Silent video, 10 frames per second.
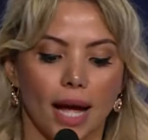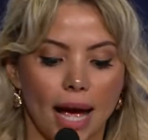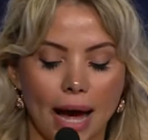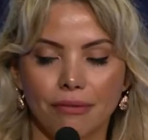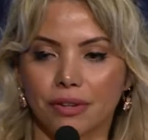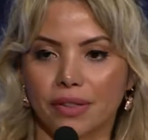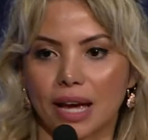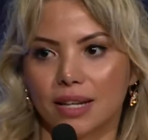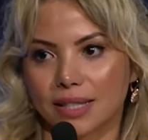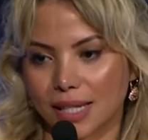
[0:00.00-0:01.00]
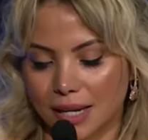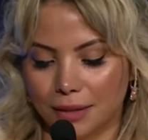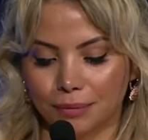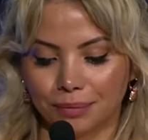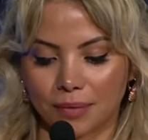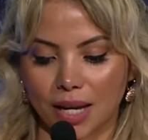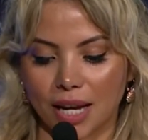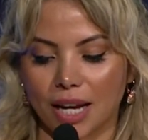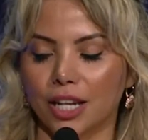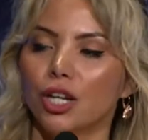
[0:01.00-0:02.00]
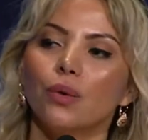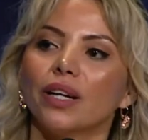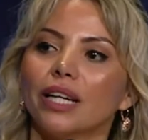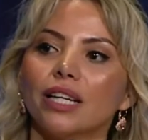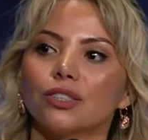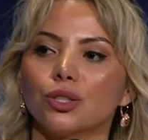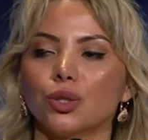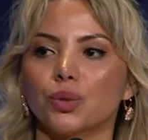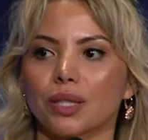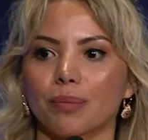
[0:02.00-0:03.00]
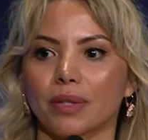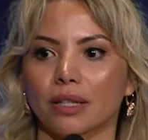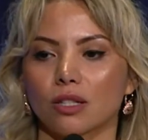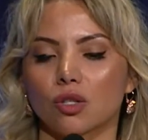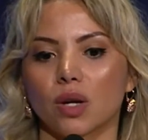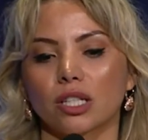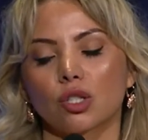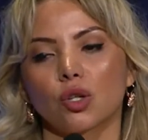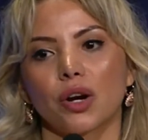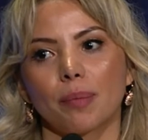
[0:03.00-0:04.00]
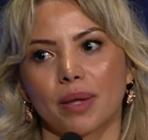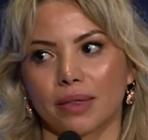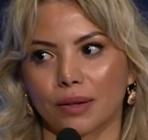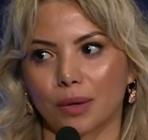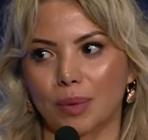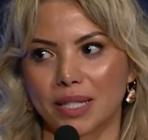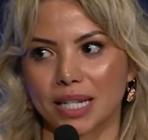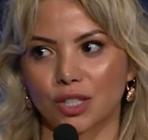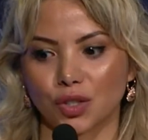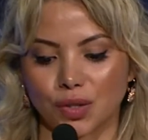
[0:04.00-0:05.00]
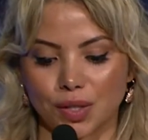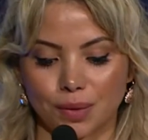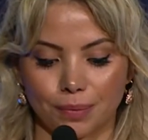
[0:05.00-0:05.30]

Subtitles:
After that, I knew I needed to do something, so I started my therapy sessions.